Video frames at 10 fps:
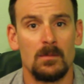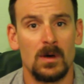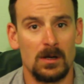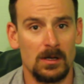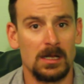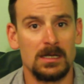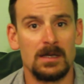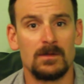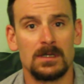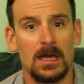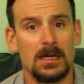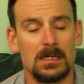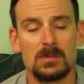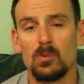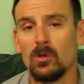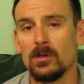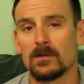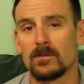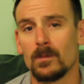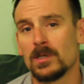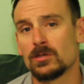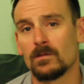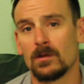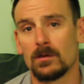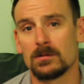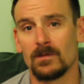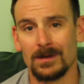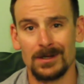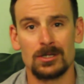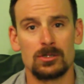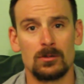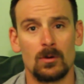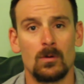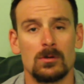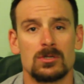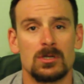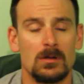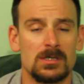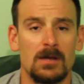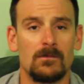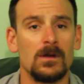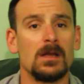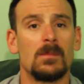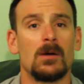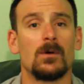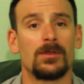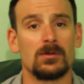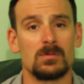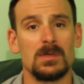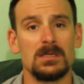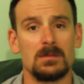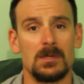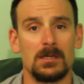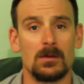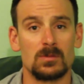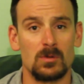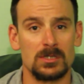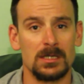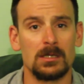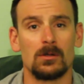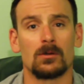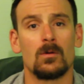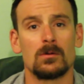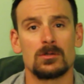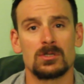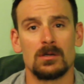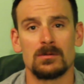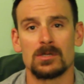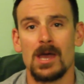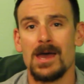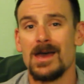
but on any given day it's pulling from each of those foundational cornerstones, and I've written about what those mean to me, those particular cornerstones,